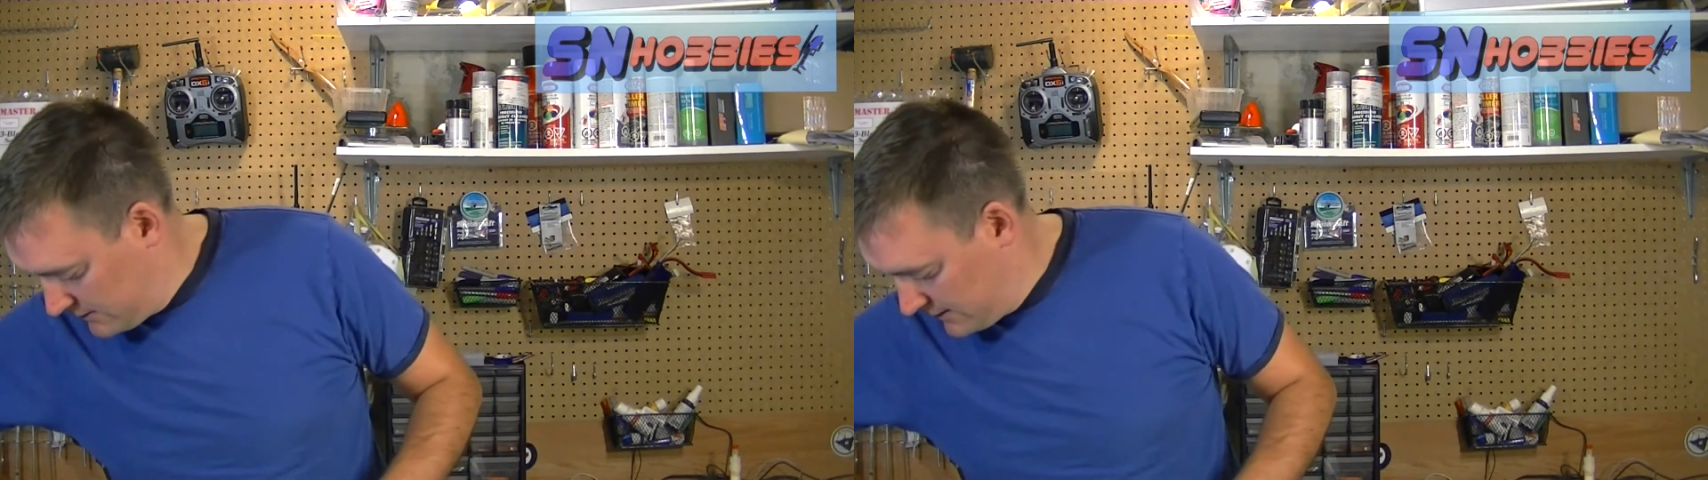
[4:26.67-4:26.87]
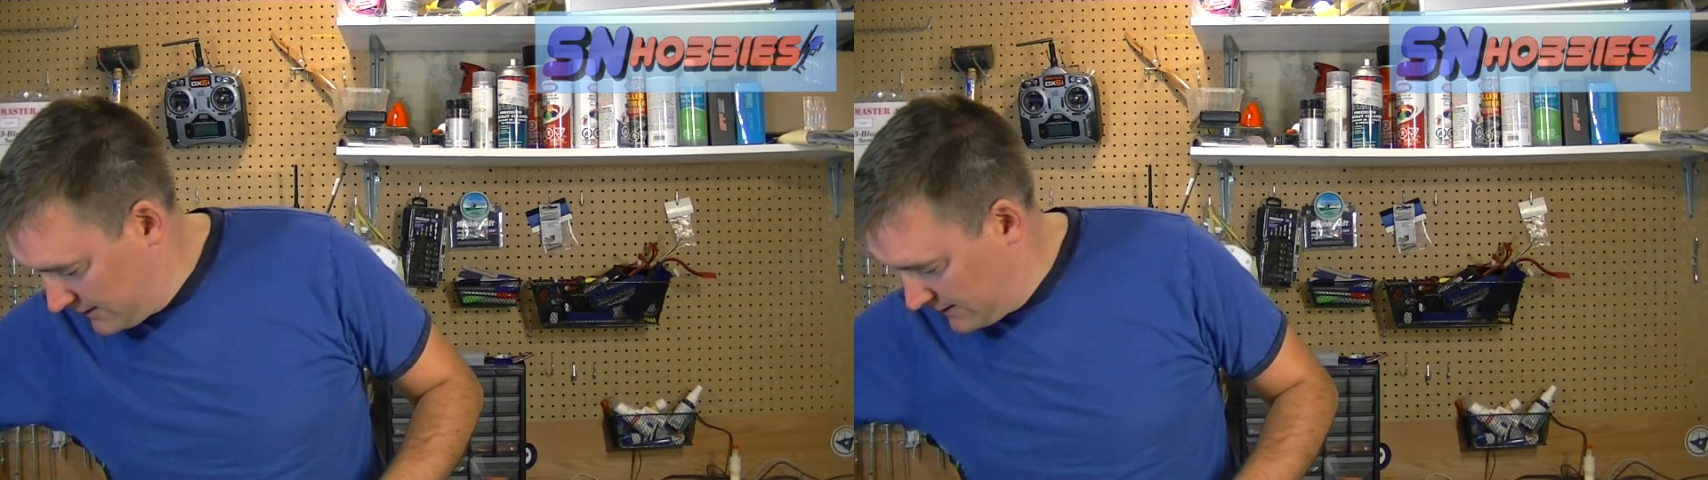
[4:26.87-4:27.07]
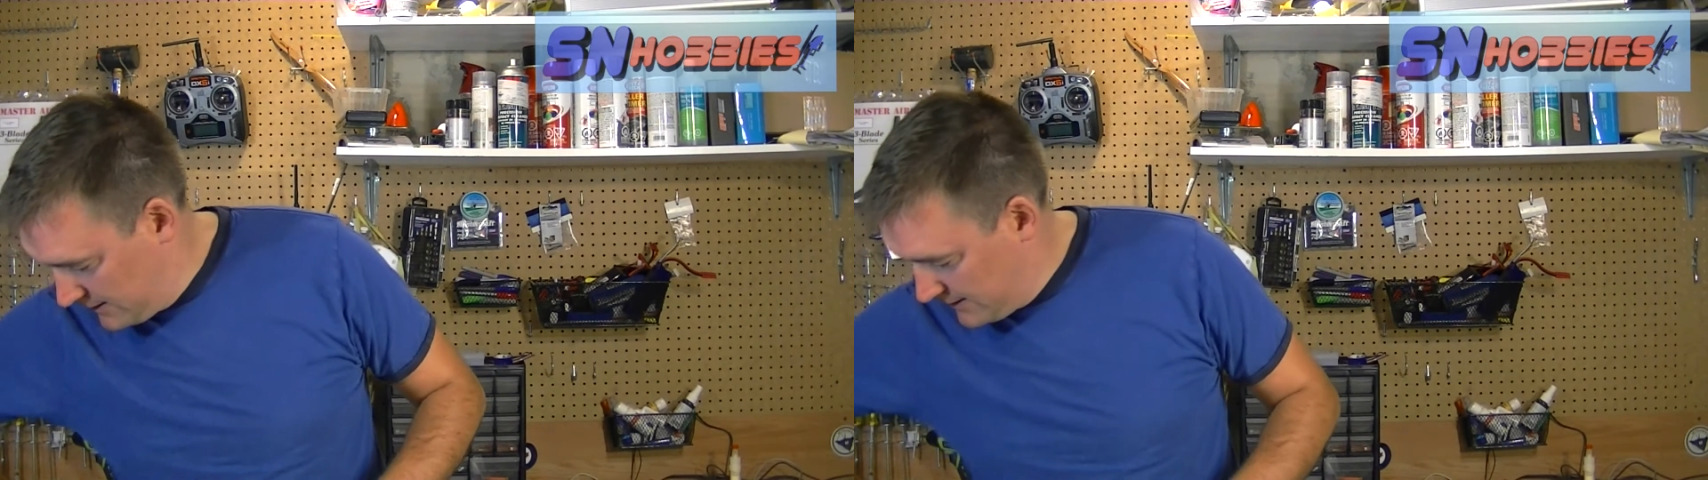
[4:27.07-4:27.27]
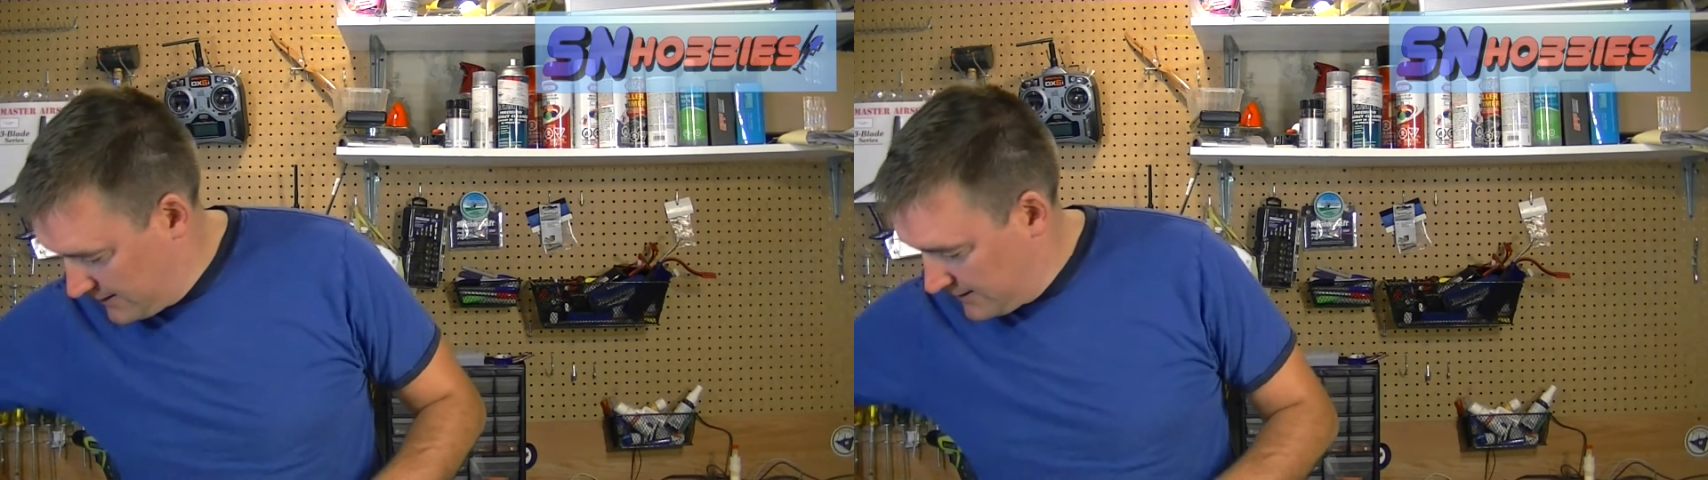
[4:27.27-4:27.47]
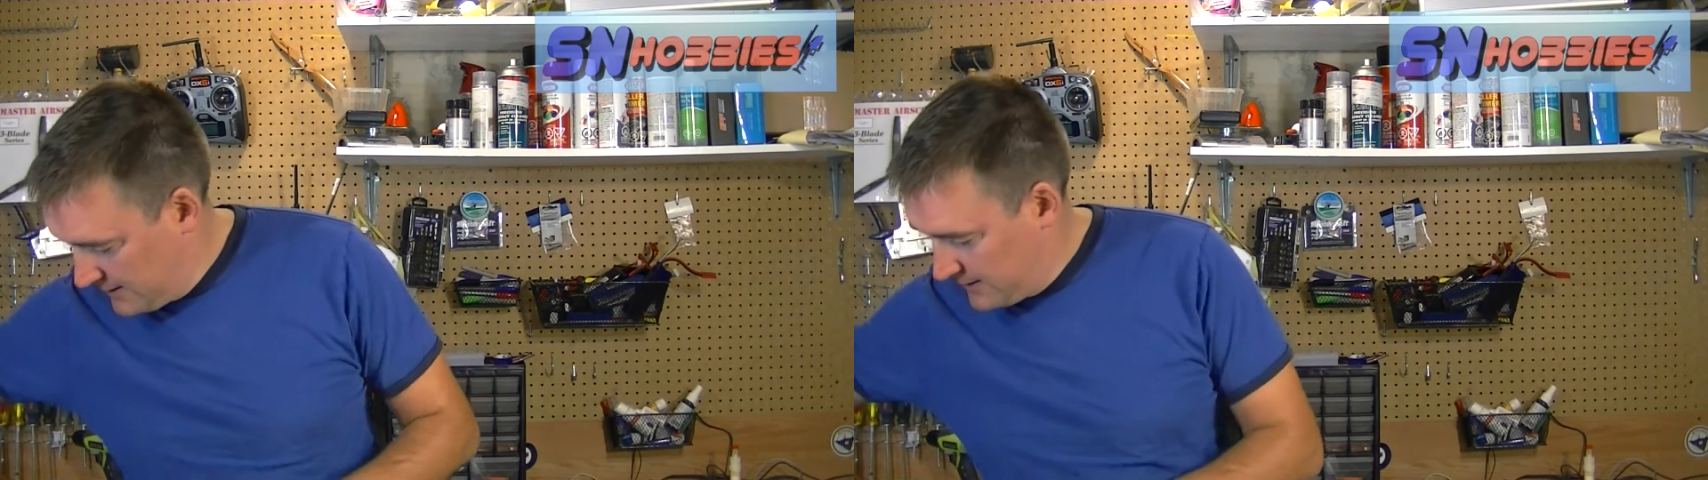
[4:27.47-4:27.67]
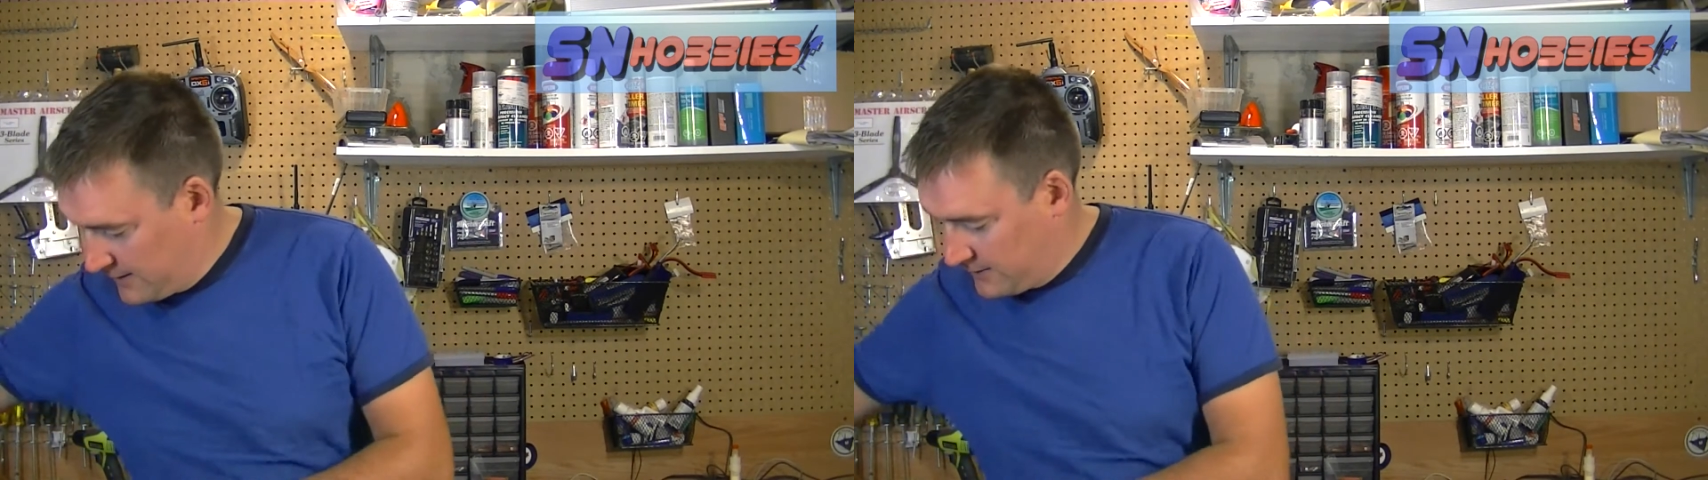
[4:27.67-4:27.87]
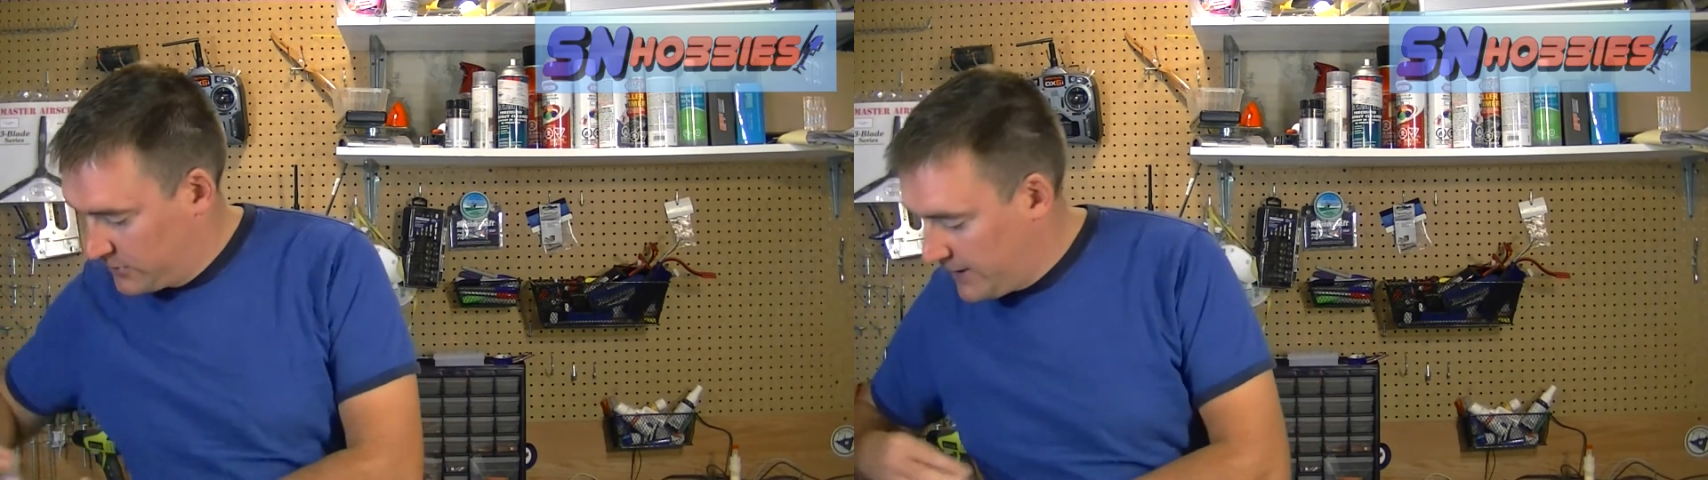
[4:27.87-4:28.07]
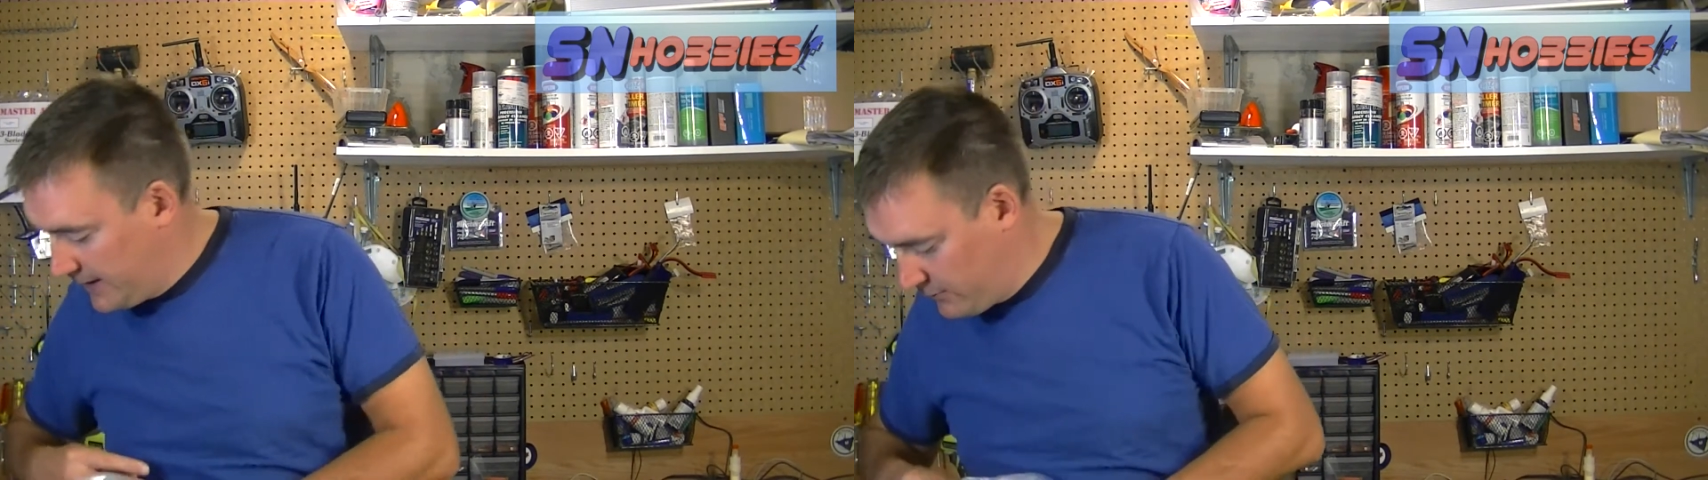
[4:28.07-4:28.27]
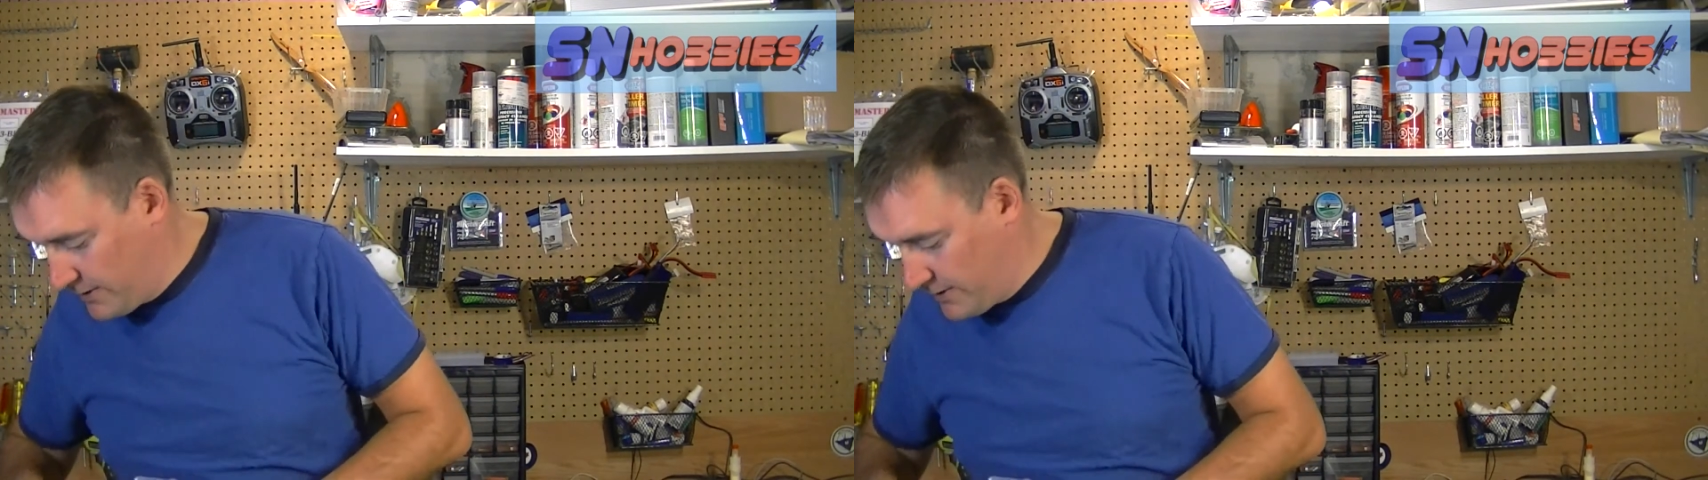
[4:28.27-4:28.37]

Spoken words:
Okay,